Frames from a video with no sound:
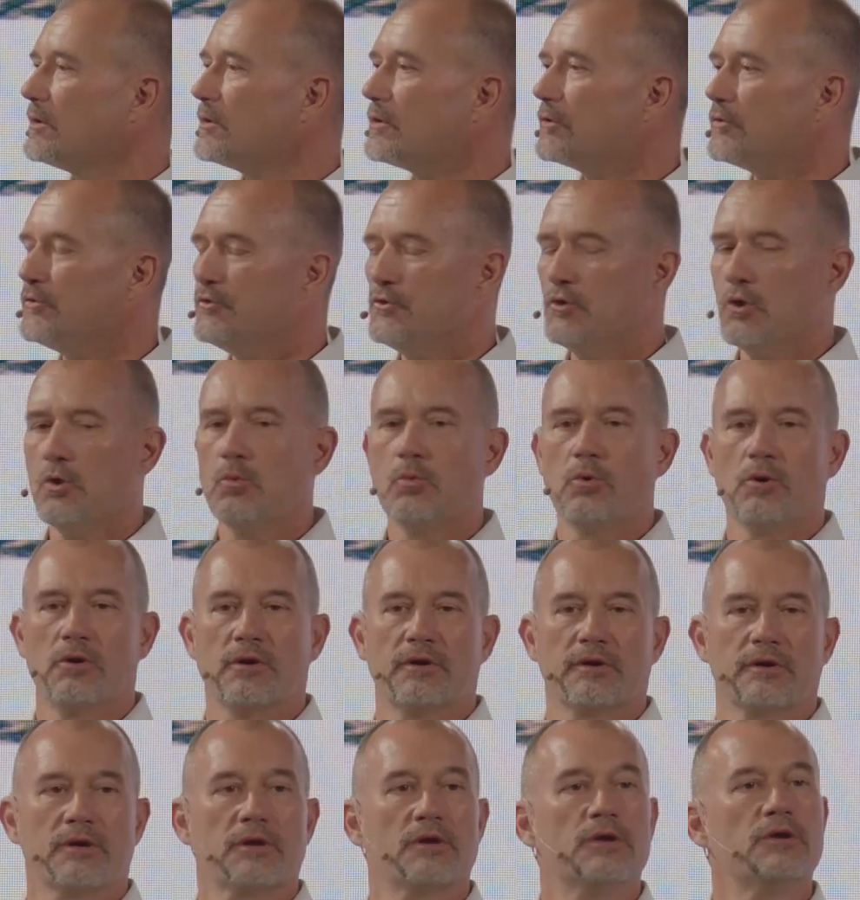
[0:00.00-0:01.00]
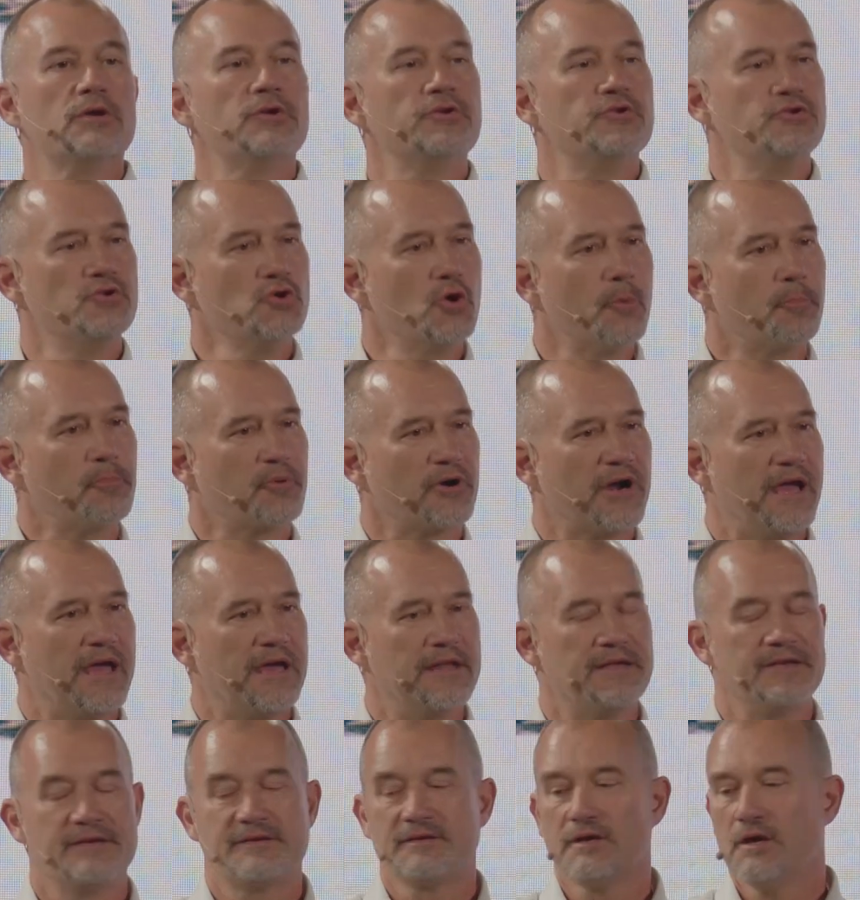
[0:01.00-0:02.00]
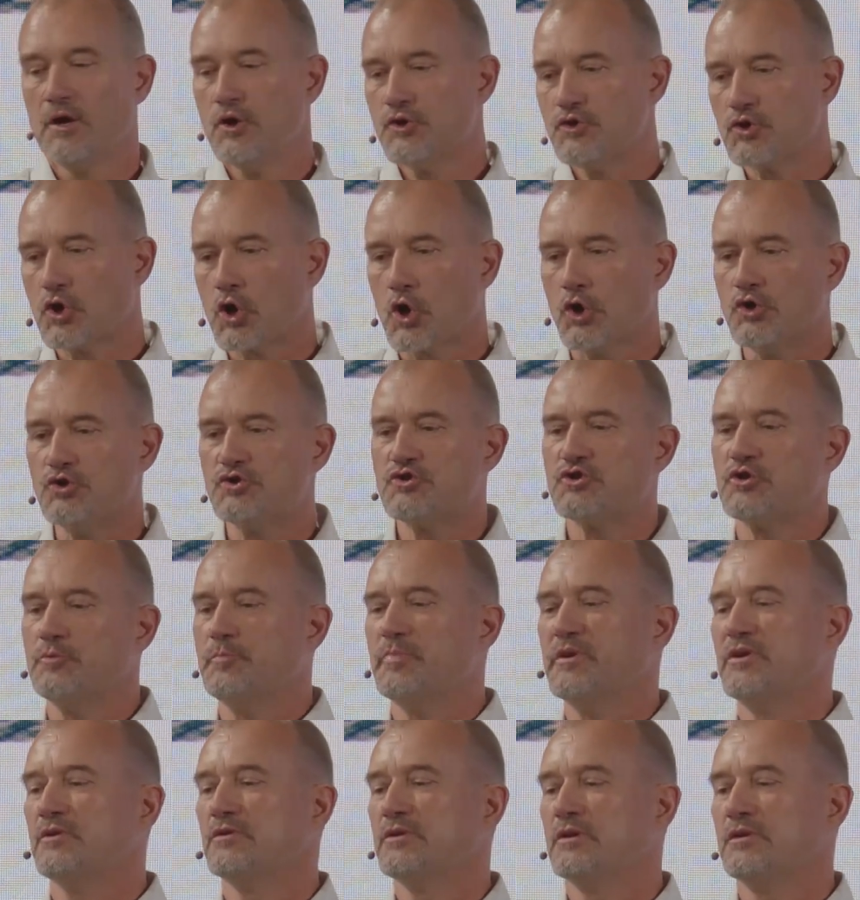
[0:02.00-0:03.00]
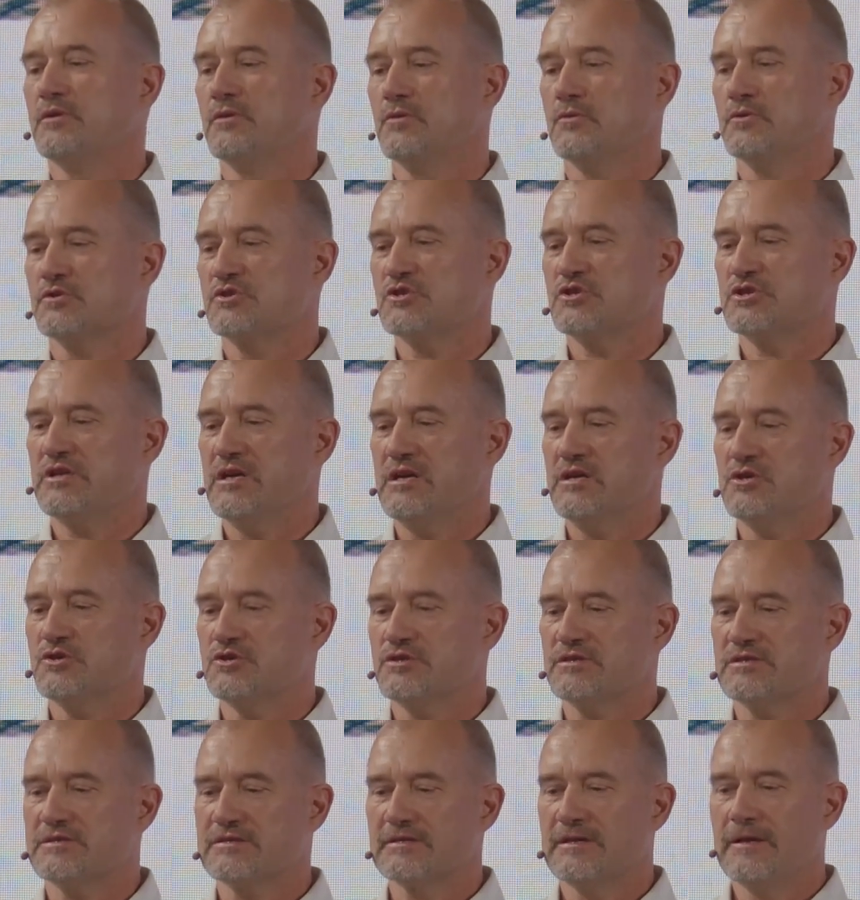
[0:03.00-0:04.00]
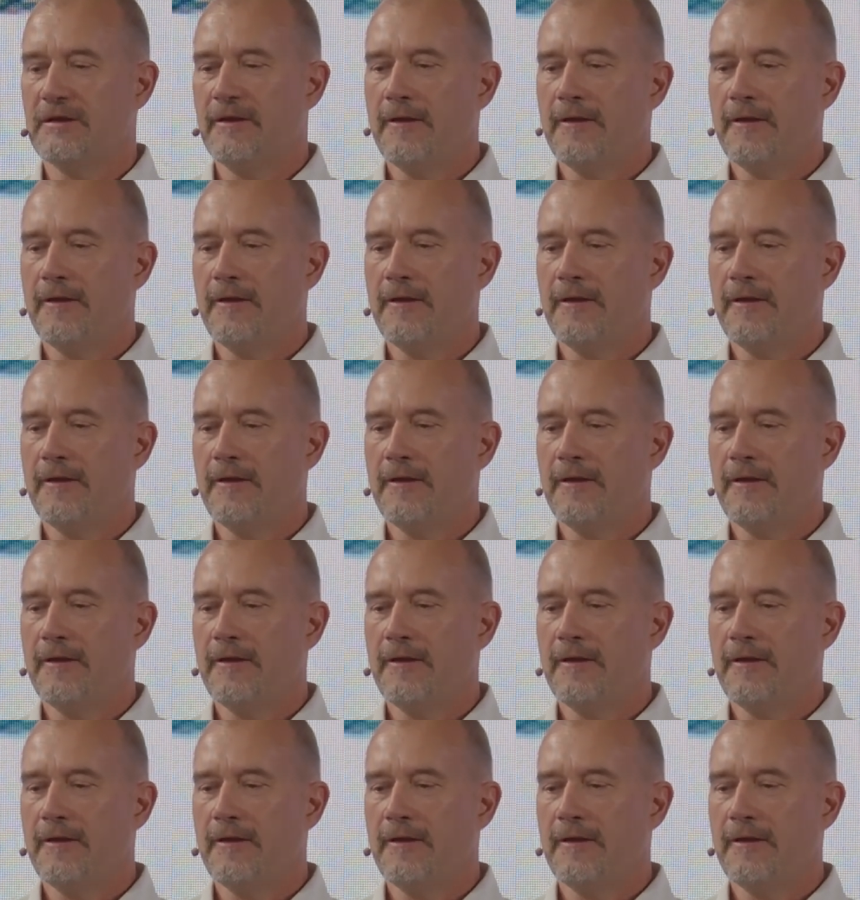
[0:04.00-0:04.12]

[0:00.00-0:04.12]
your brand, to contribute in those changes.